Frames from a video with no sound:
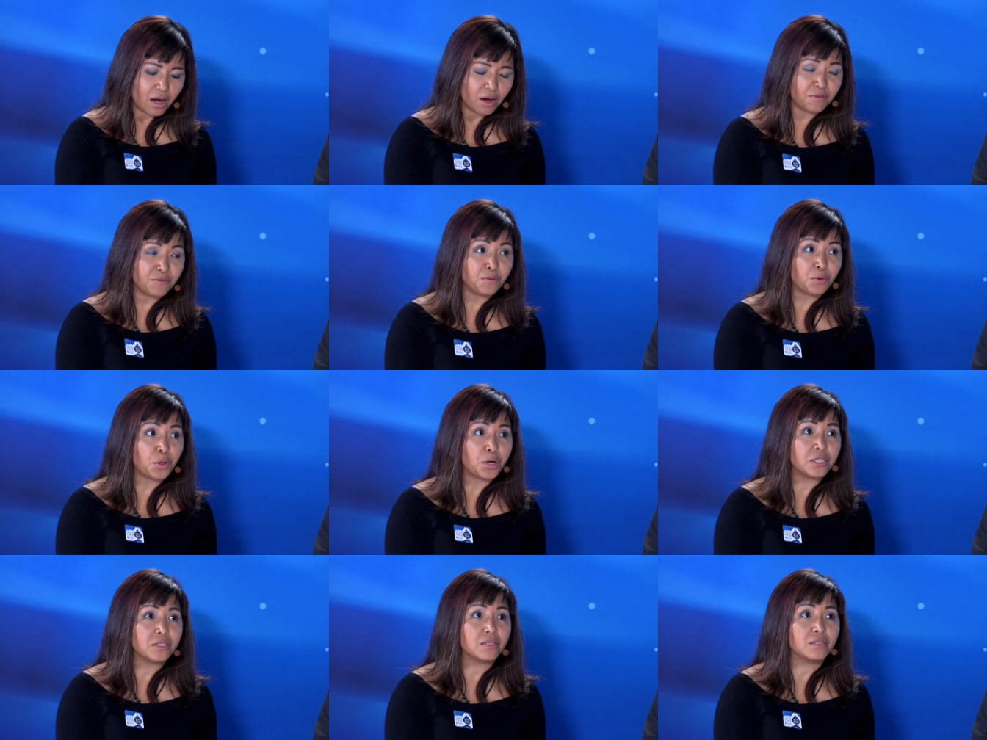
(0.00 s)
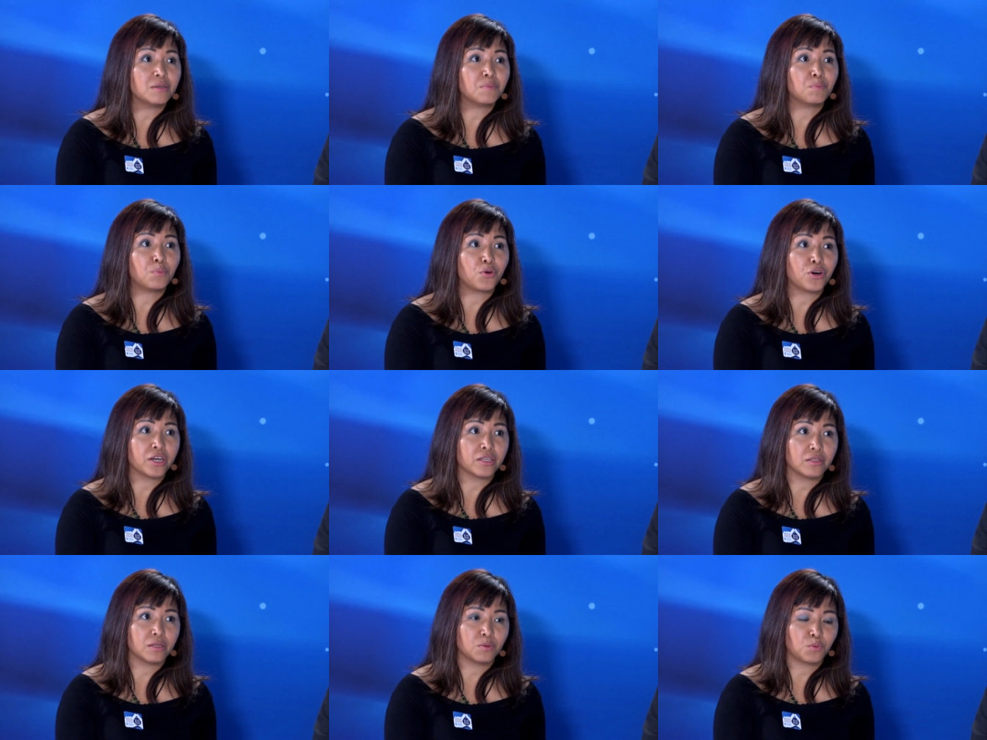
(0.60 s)
a voice in
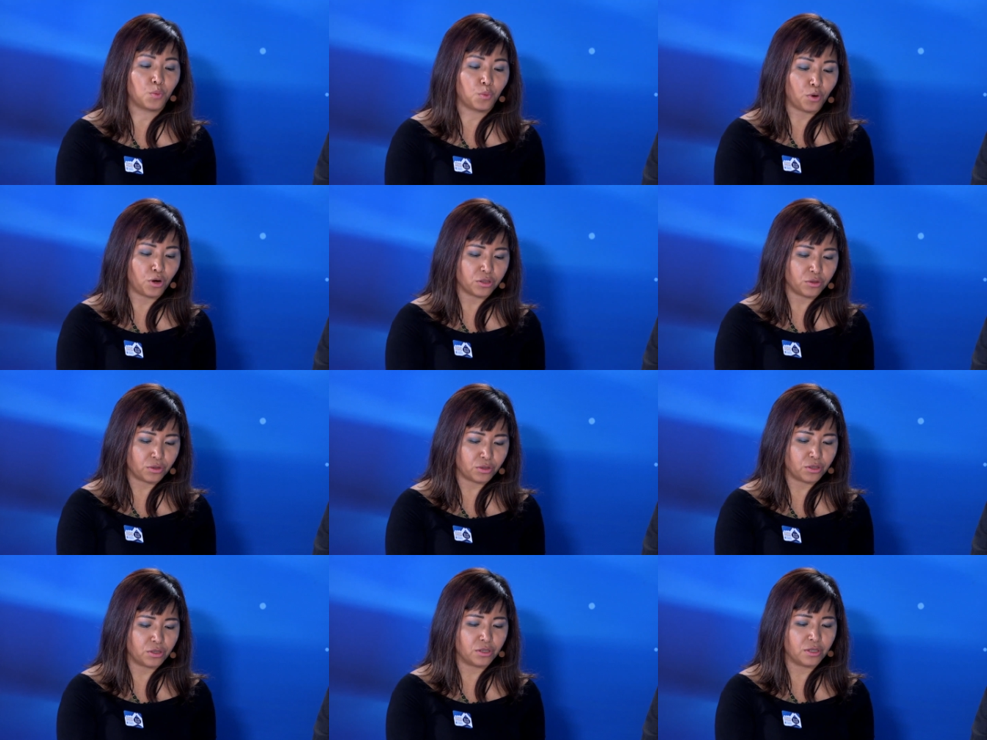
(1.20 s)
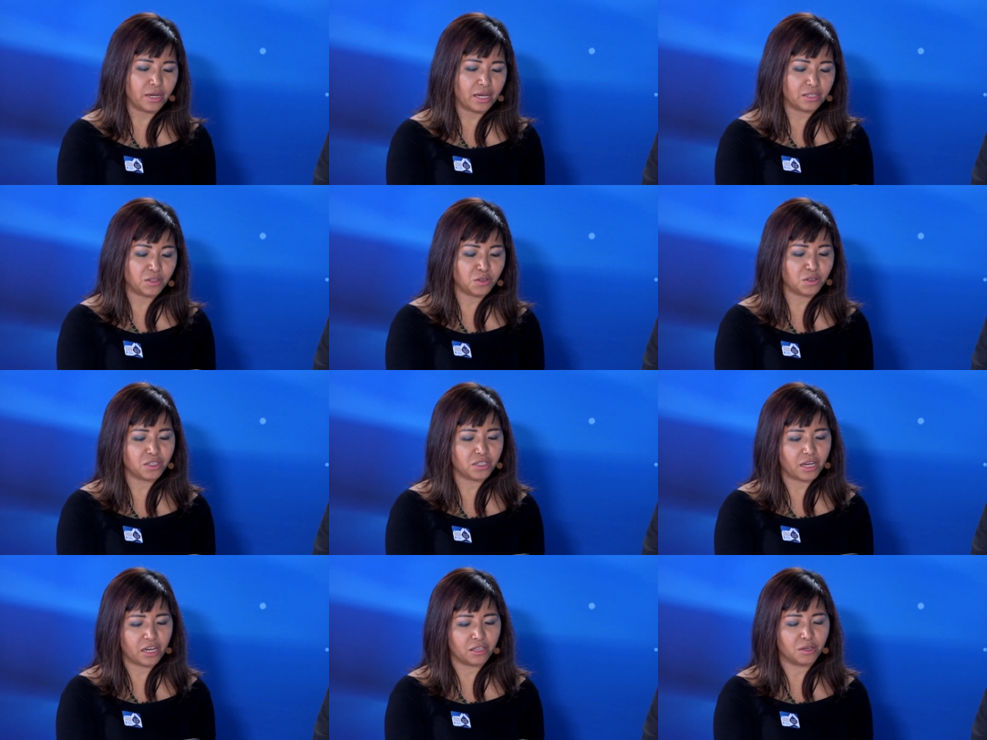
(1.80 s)
important water and
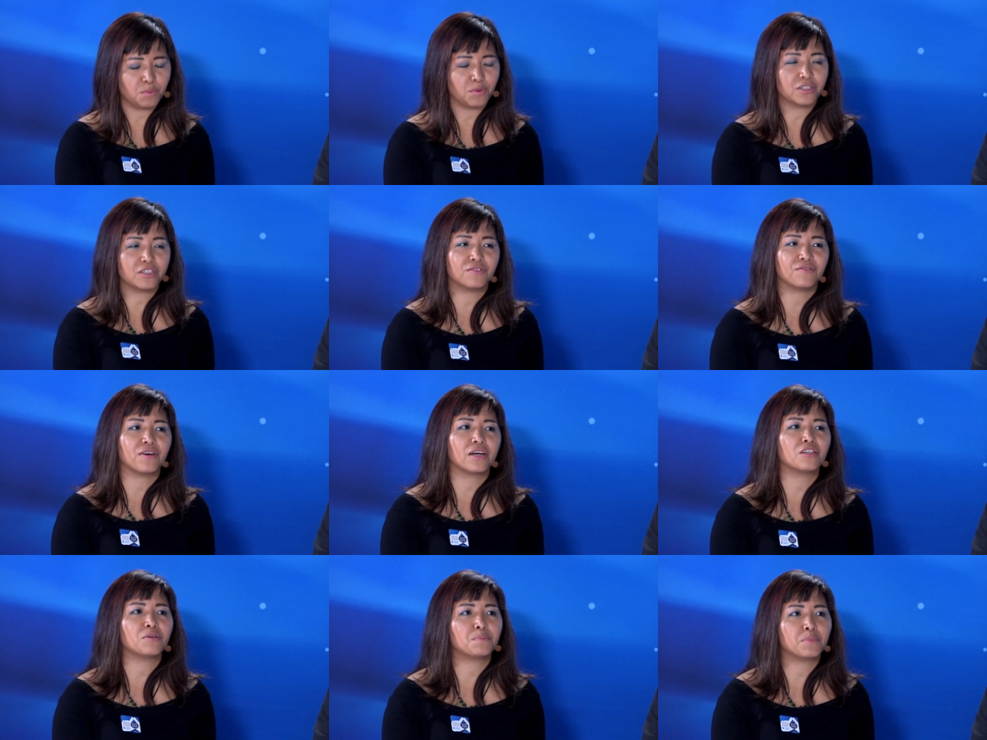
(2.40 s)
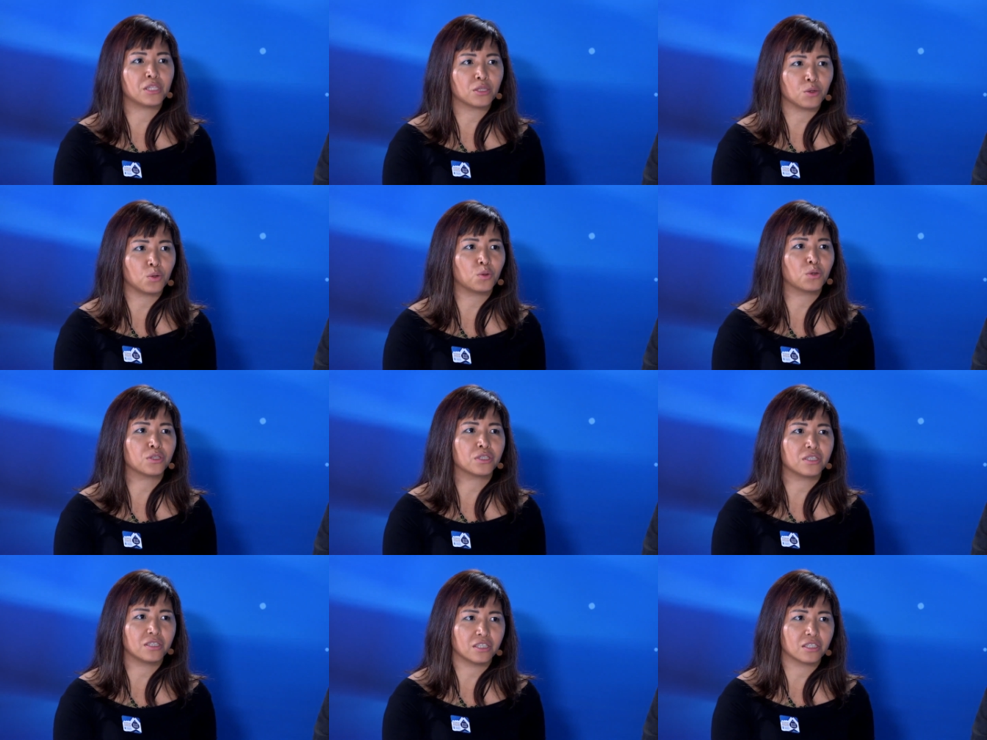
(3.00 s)
sustainable development
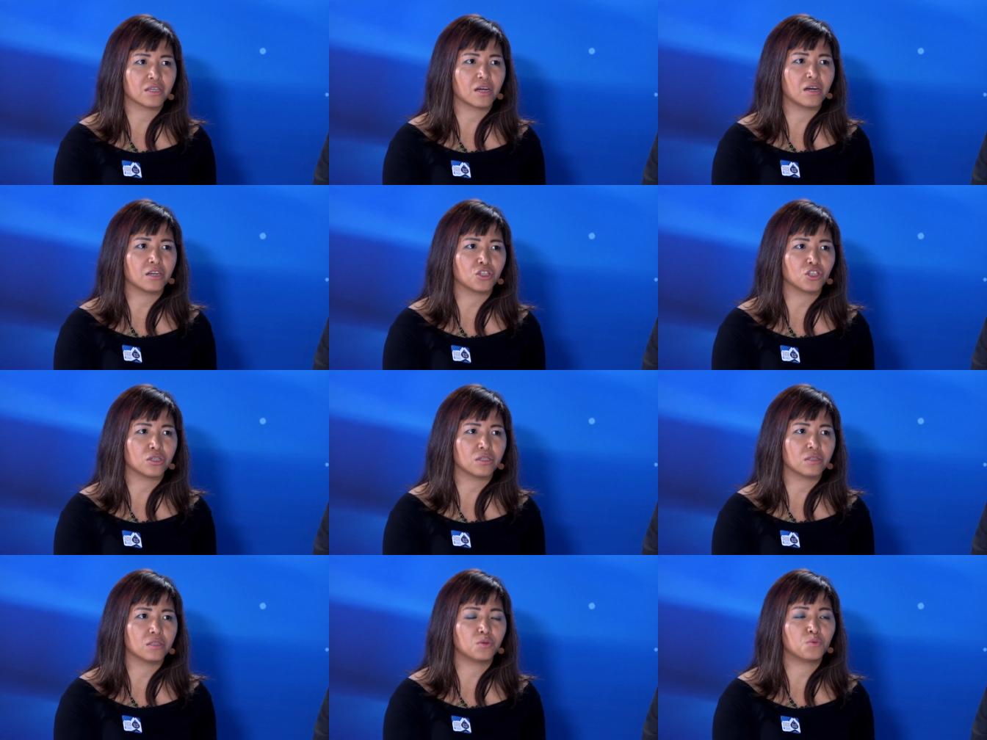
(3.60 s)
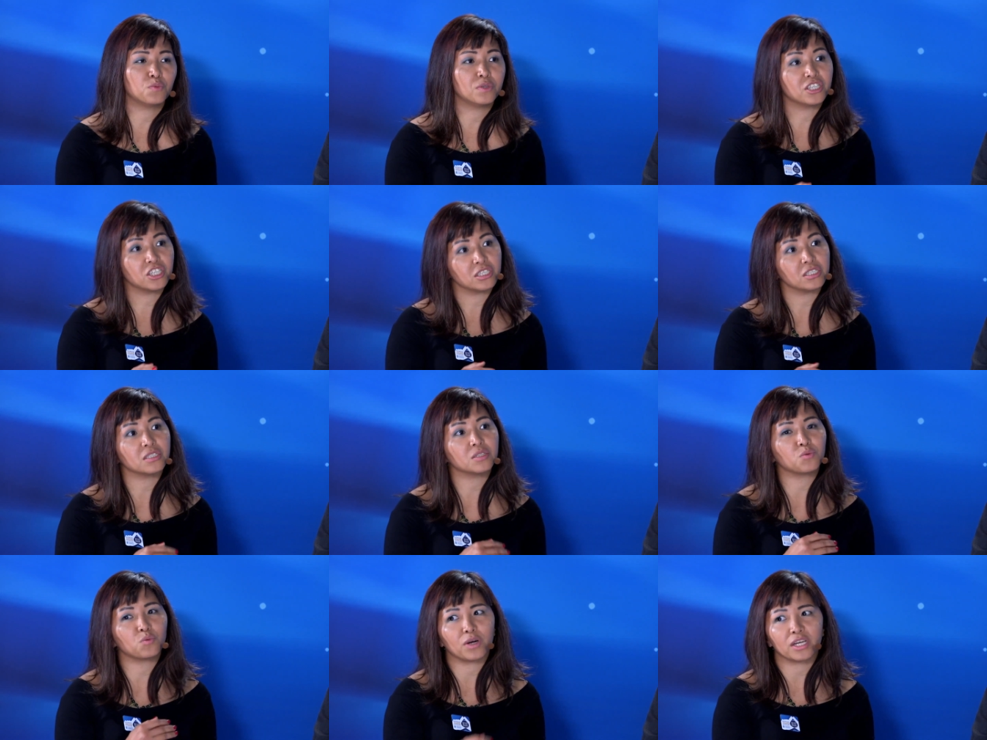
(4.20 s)
goals discussions,
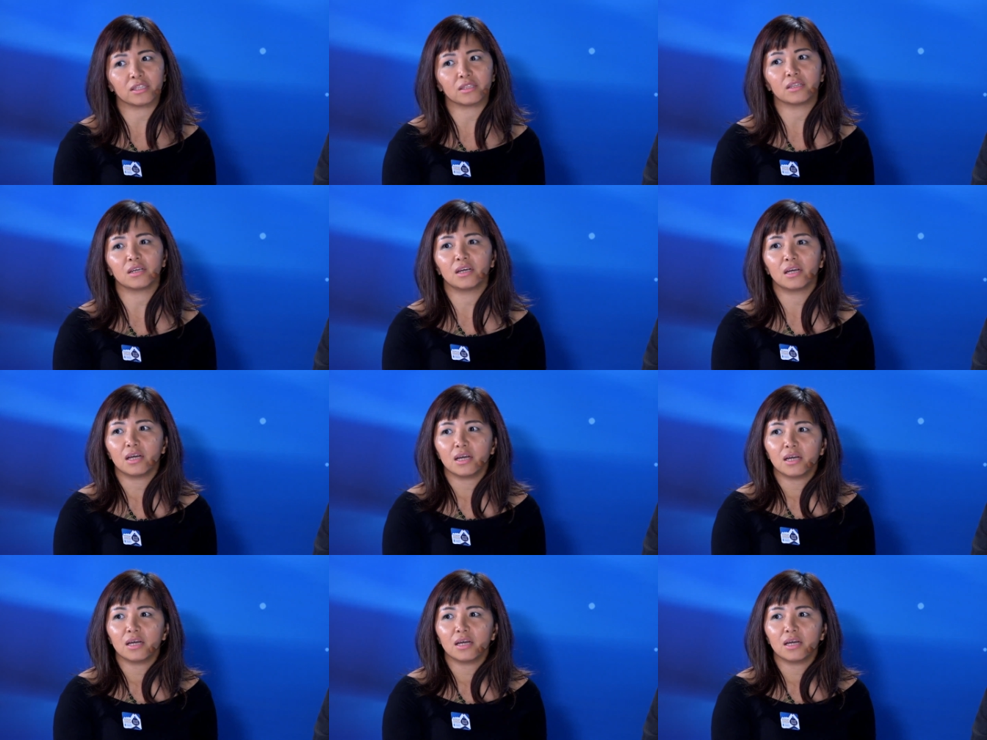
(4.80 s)
which is what